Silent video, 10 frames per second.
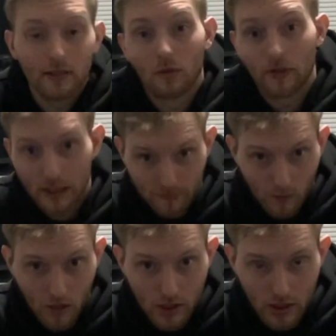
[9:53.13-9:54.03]
thanks for
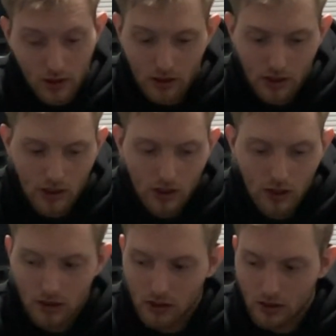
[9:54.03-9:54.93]
watching.
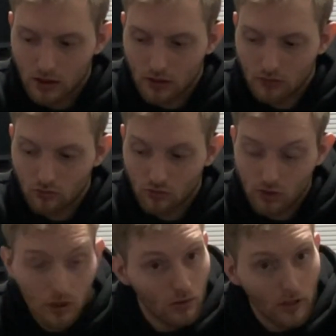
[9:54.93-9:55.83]

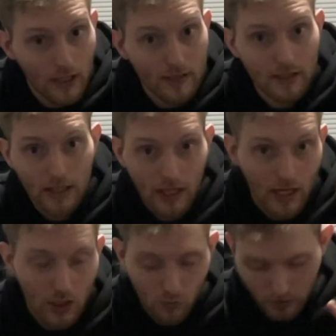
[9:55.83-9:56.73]
See you guys in the
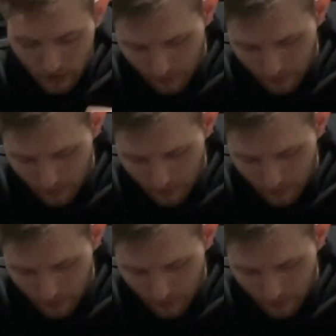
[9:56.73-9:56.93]
next one.